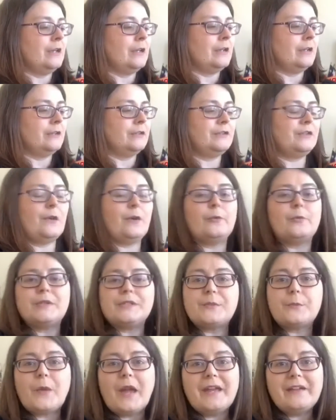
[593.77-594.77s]
it was a
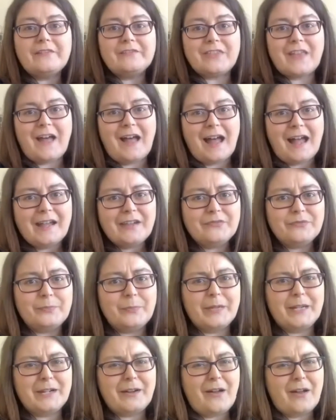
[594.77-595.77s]
way of life, but
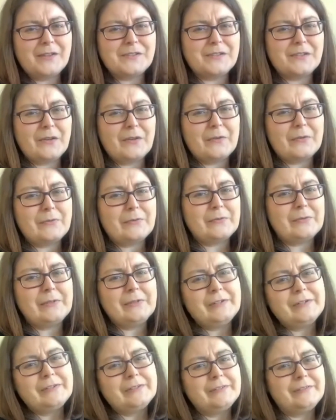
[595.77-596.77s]
it also,
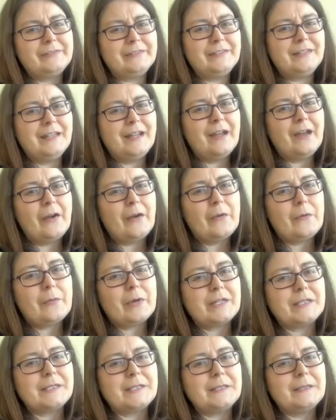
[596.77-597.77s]
was